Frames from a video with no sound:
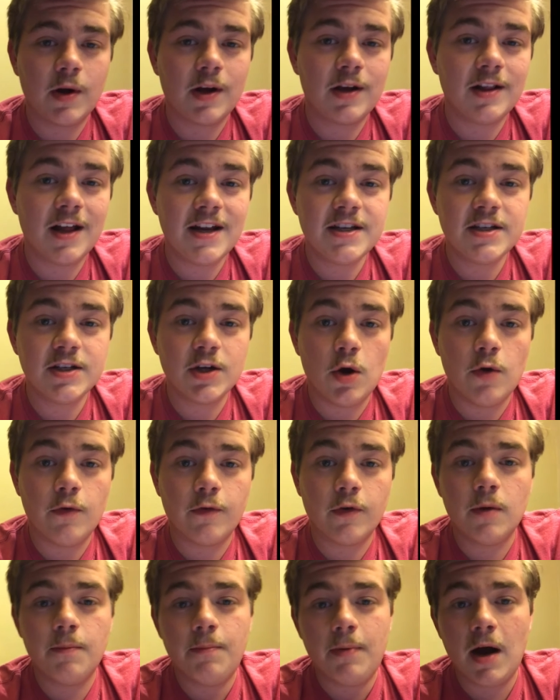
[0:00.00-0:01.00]
when glancing
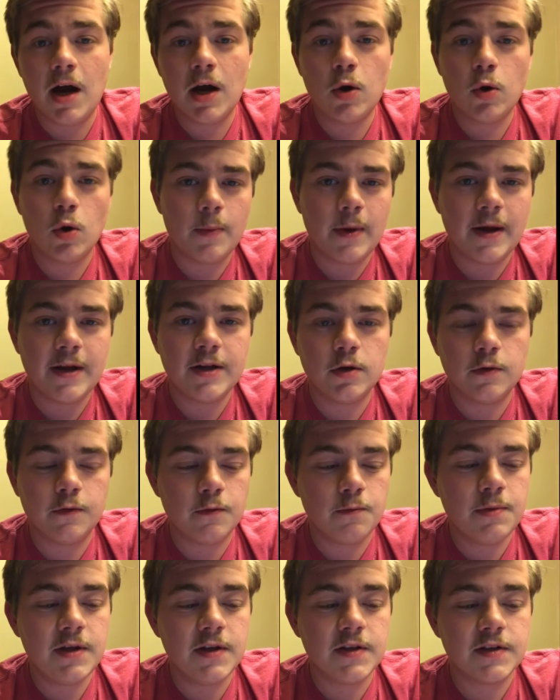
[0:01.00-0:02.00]
over a Bach or
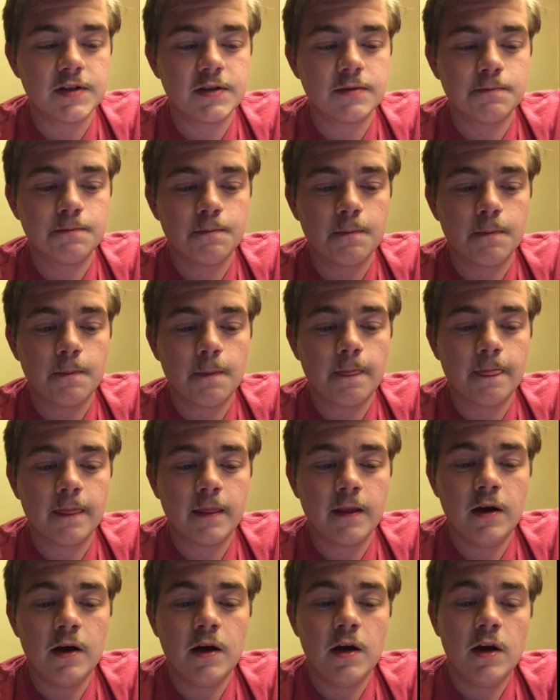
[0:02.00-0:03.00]
Beethoven piece.
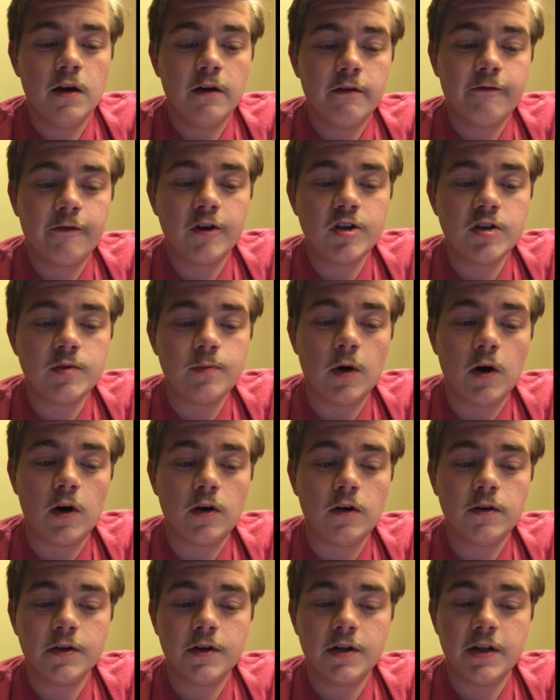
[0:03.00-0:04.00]
First of
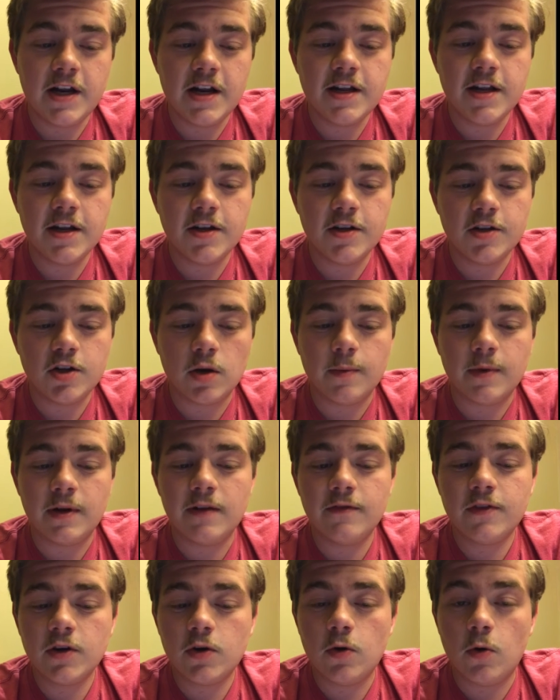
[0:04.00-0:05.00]
all, you need to determine
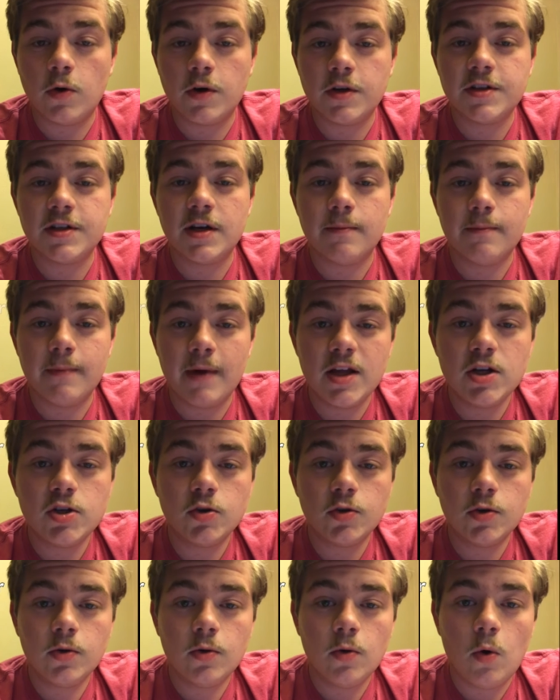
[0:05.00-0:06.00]
if the chord is in a
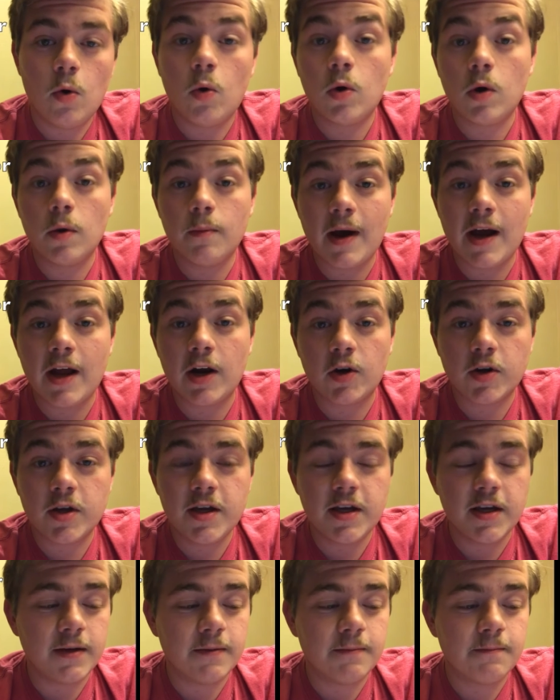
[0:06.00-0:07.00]
major or a minor
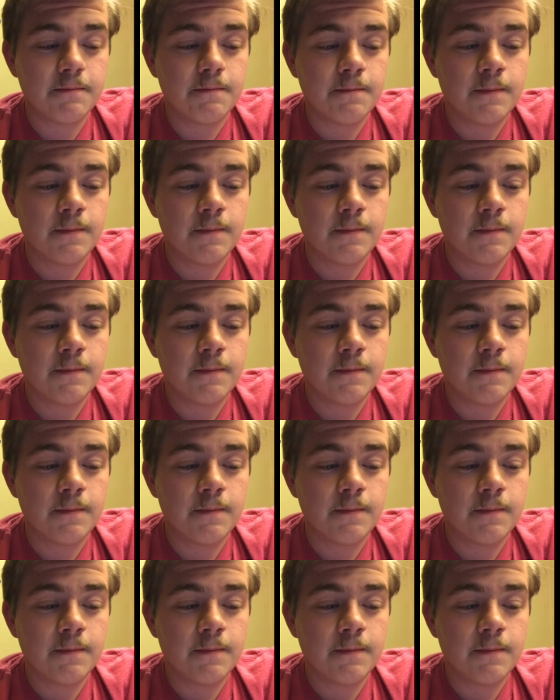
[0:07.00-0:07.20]
key.